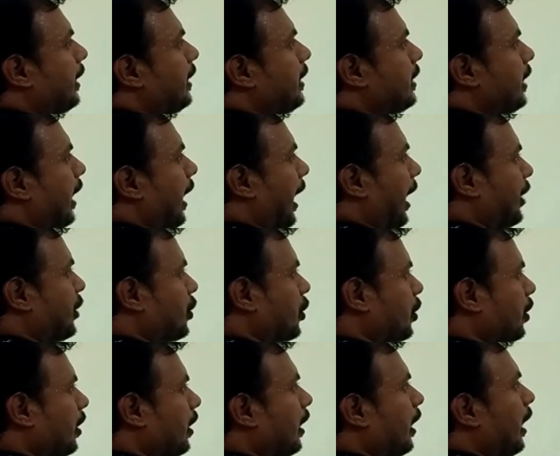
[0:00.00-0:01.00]
is
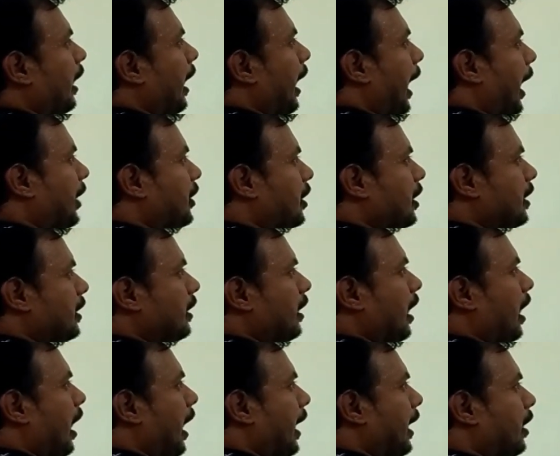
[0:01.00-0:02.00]
h. H is the
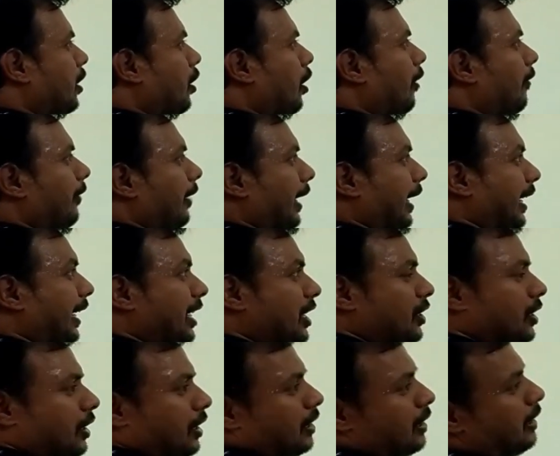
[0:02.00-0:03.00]
height of
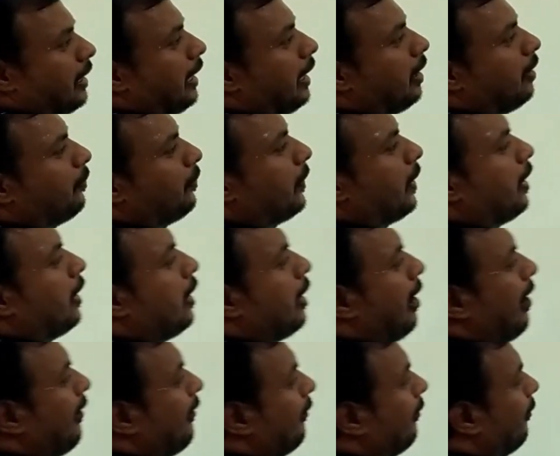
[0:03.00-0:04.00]
each state.
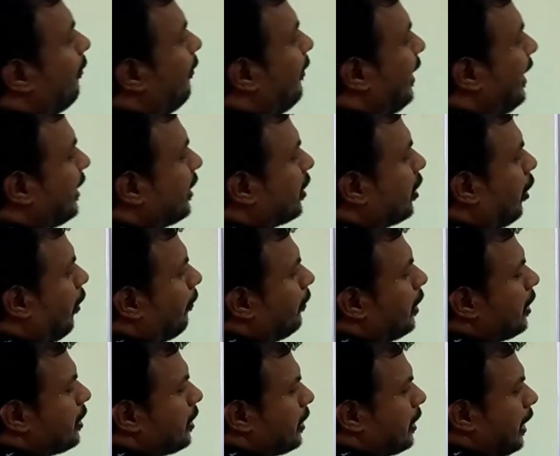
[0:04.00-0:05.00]
Width of
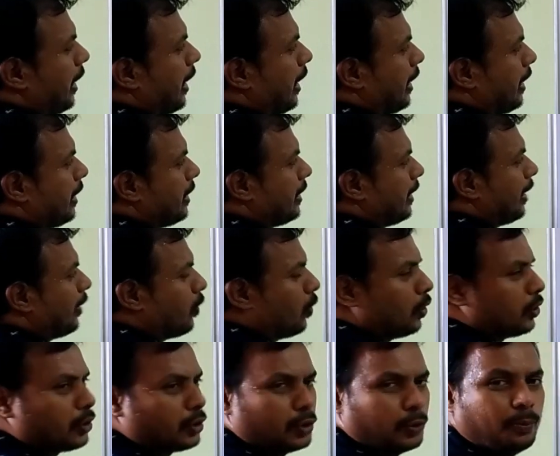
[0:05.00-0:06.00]
the stair is
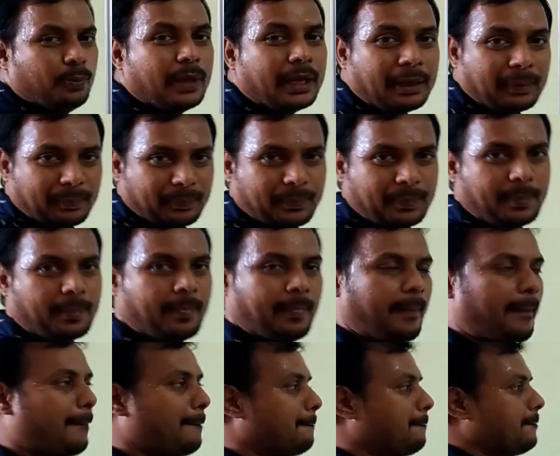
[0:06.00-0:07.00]
equals to b.
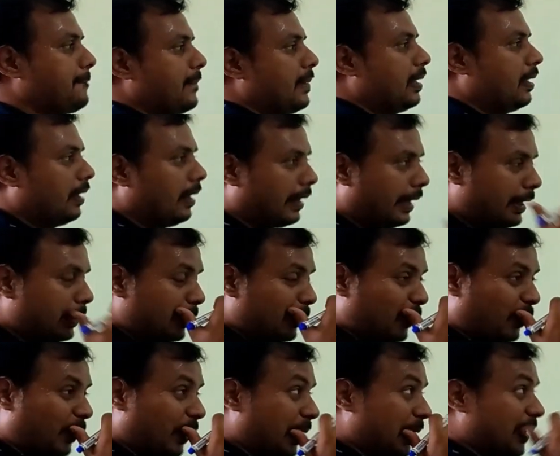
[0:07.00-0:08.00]
Right?
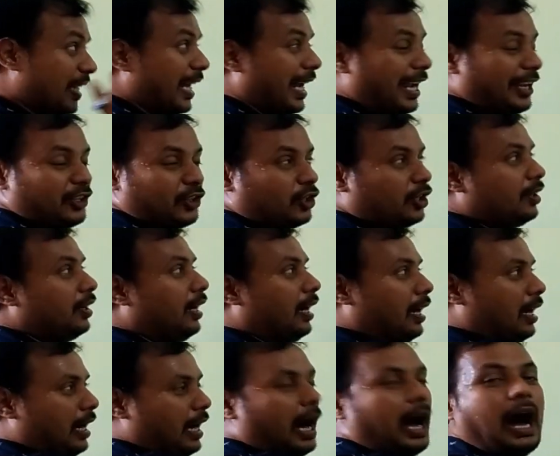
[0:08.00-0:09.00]
What is h?
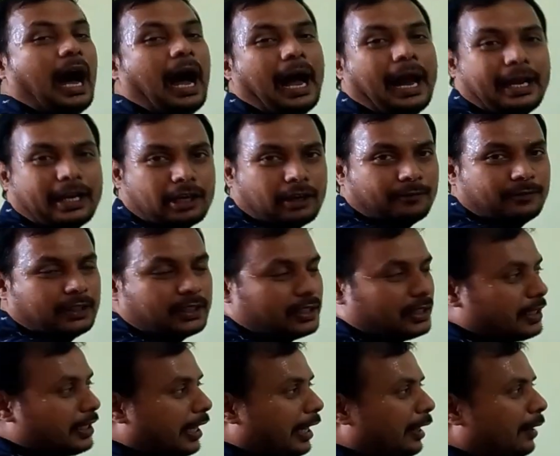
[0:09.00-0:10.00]
Height of the
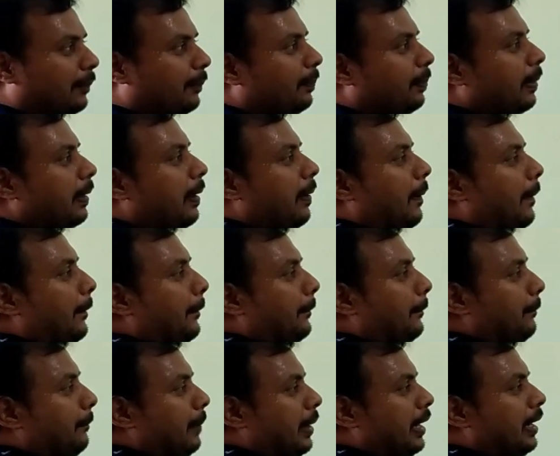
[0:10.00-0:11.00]
stair.
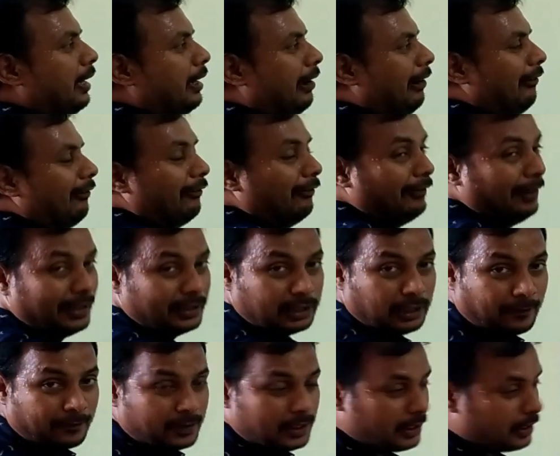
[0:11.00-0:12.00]
B, width
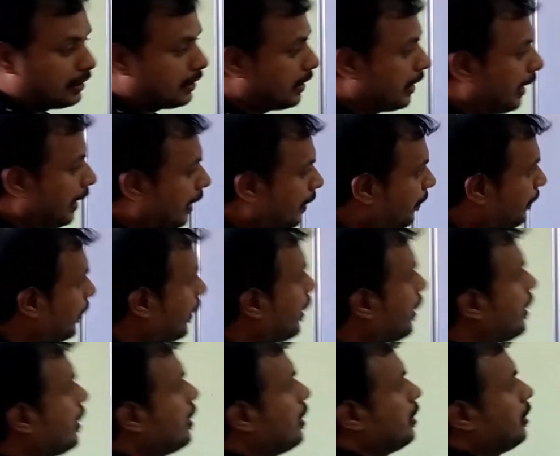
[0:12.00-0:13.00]
of the stair.
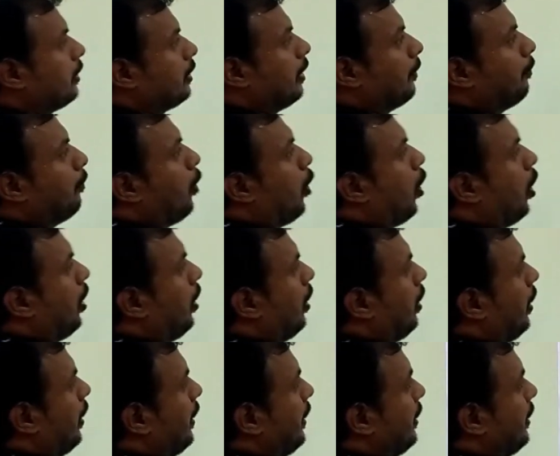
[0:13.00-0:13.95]
The ball